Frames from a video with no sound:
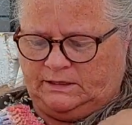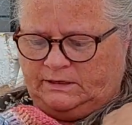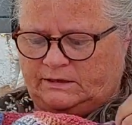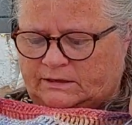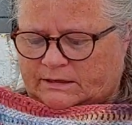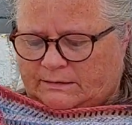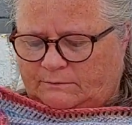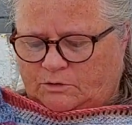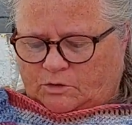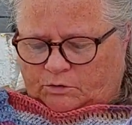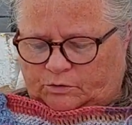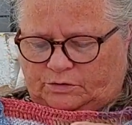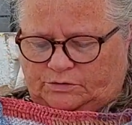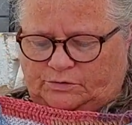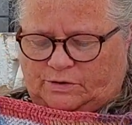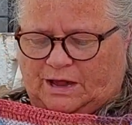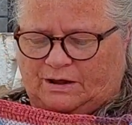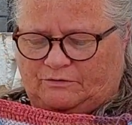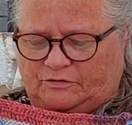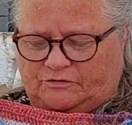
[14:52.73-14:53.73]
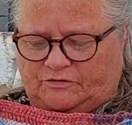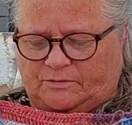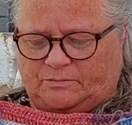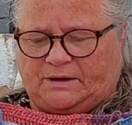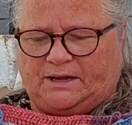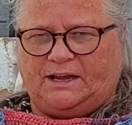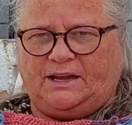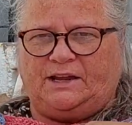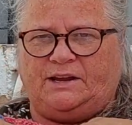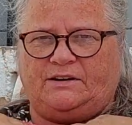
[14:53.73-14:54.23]
I'm going to have a ribbing
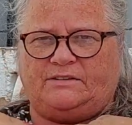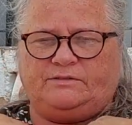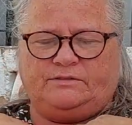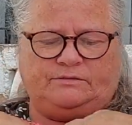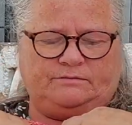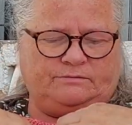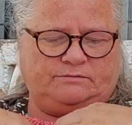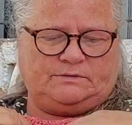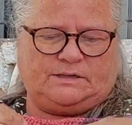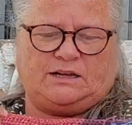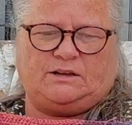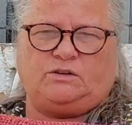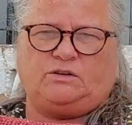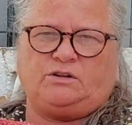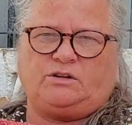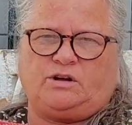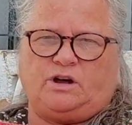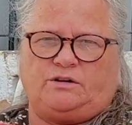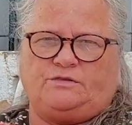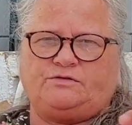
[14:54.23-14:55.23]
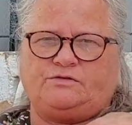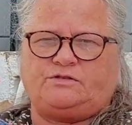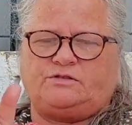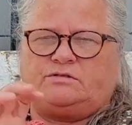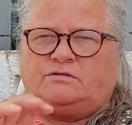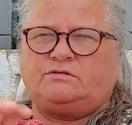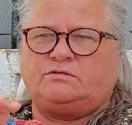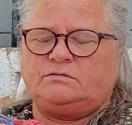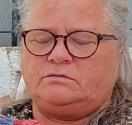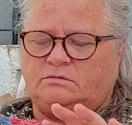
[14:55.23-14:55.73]
here and on the cuffs
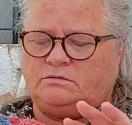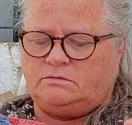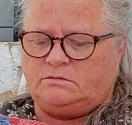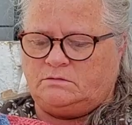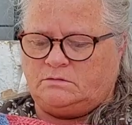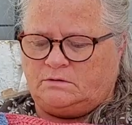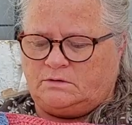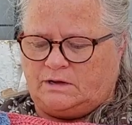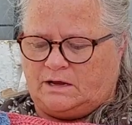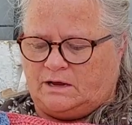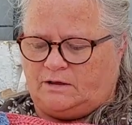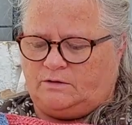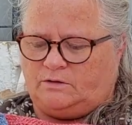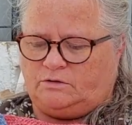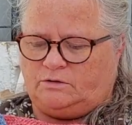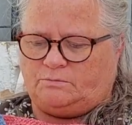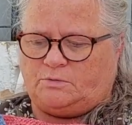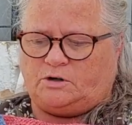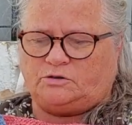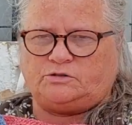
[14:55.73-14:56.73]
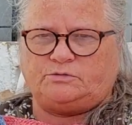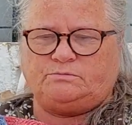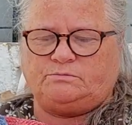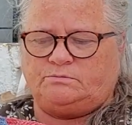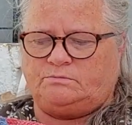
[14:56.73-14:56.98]
and on the bottom.